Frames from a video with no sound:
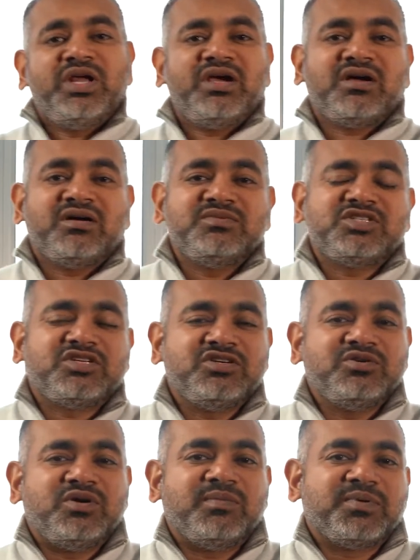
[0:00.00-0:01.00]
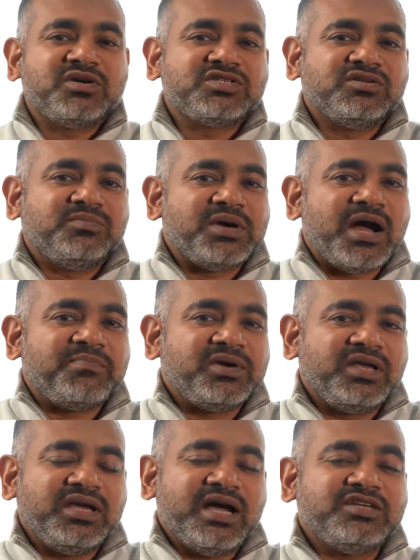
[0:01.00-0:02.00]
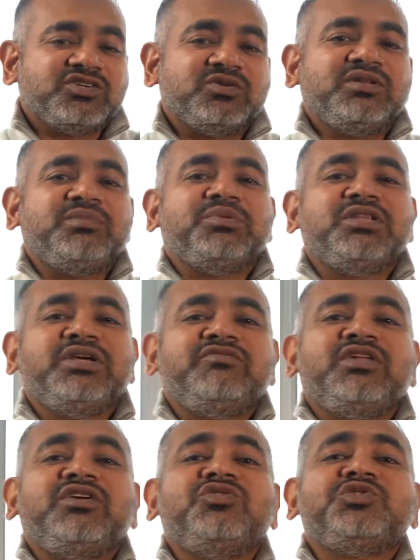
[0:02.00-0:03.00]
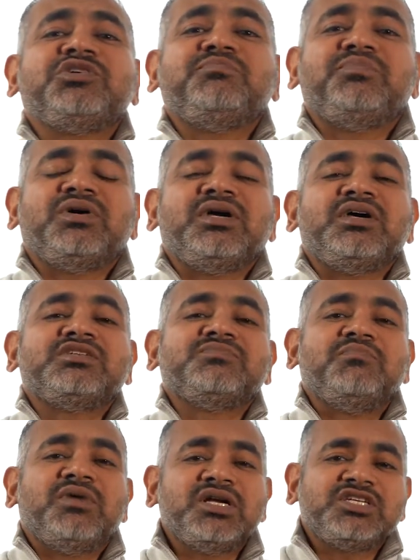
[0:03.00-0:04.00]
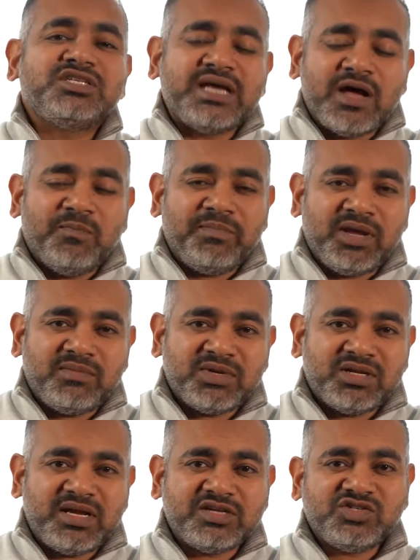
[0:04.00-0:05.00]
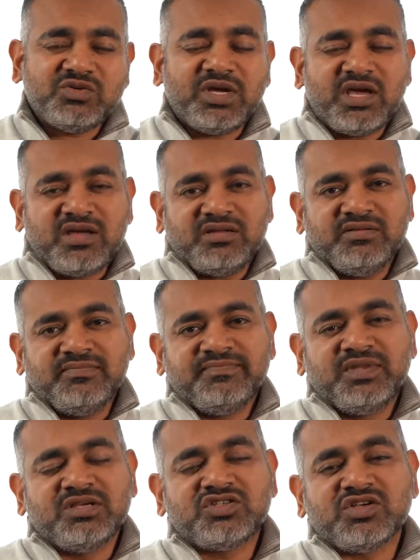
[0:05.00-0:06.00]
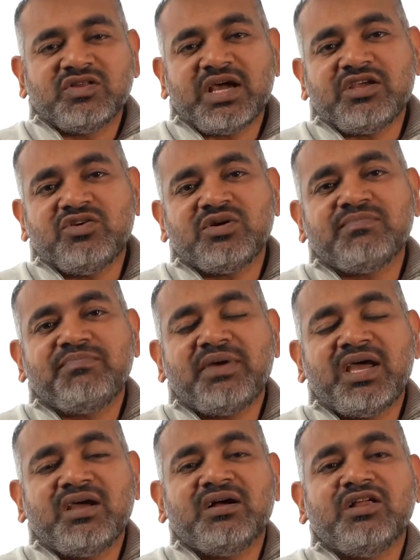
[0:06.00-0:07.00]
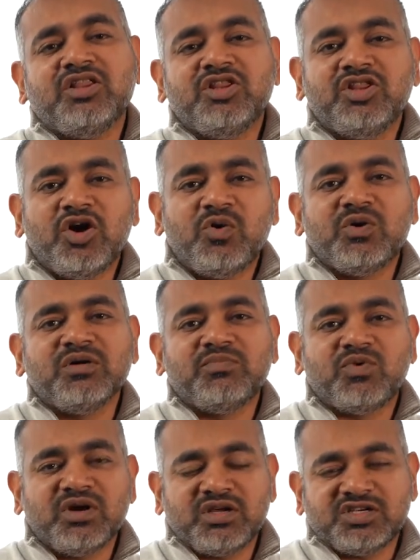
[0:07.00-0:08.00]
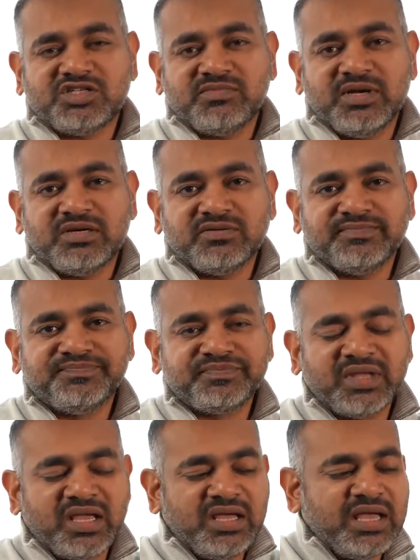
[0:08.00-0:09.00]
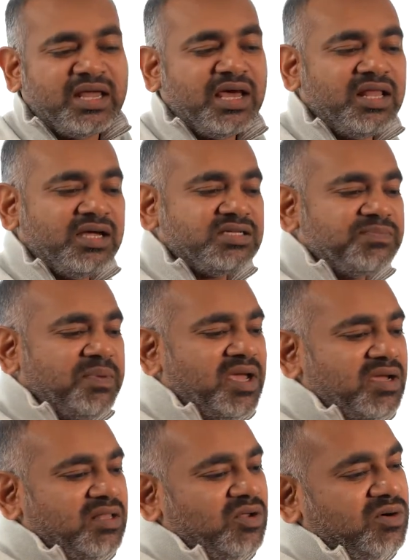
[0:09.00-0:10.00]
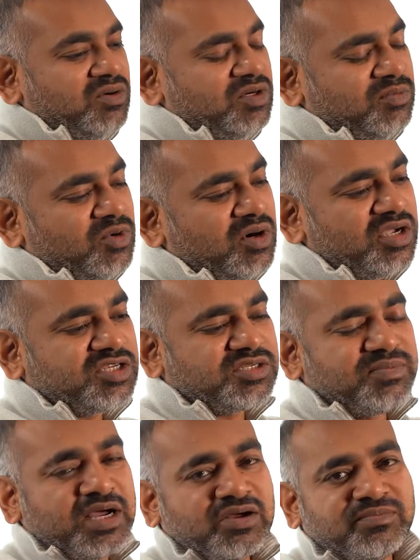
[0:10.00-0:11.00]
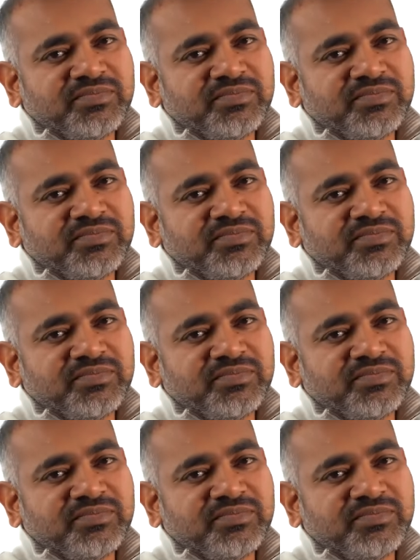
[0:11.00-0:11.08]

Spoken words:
it comes to a personal property, I totally believe that you should put as much down payment as you can so that you can pay a lower mortgage amount. And I like to pay a lower mortgage amount